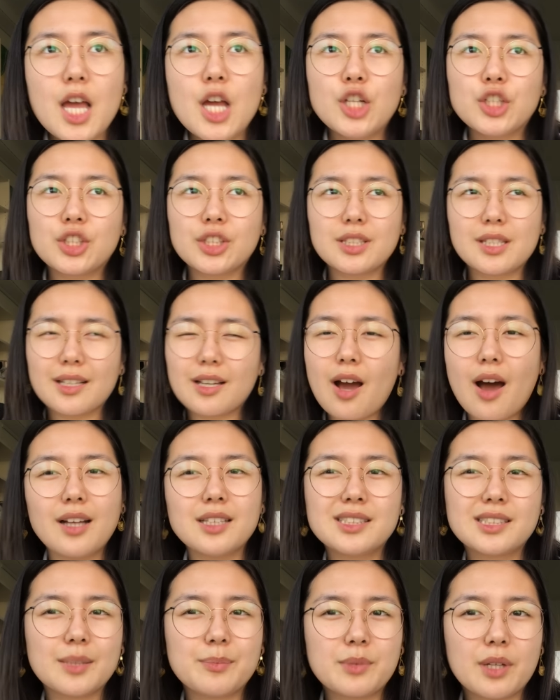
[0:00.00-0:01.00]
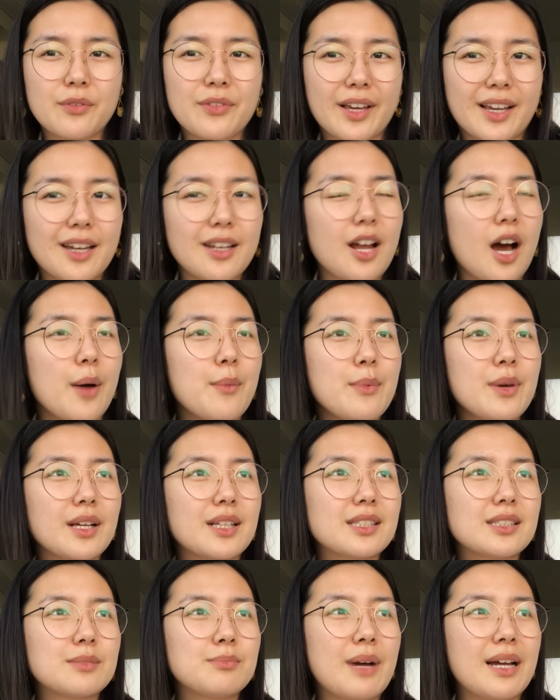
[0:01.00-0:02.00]
just the concept of
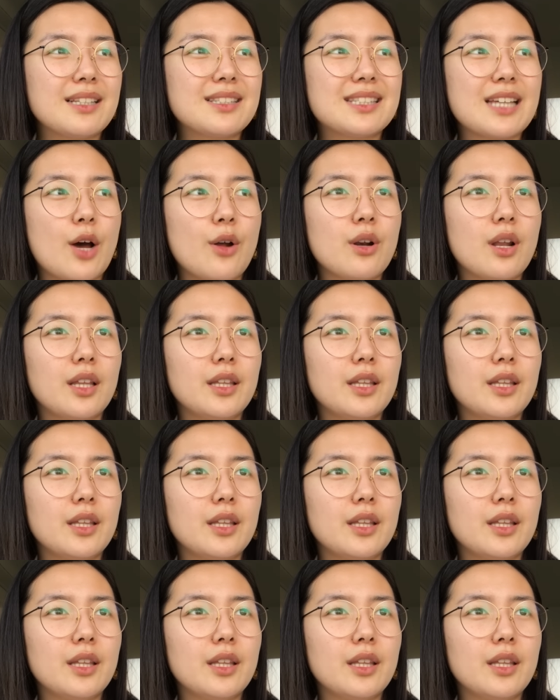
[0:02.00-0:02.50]
economics might sound a